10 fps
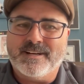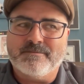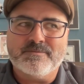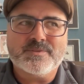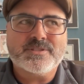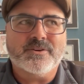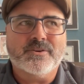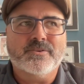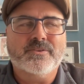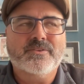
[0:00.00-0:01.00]

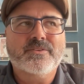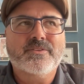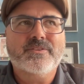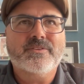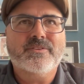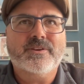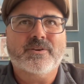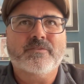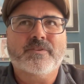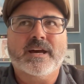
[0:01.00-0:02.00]
So,
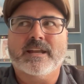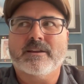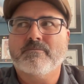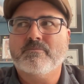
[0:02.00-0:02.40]
we've got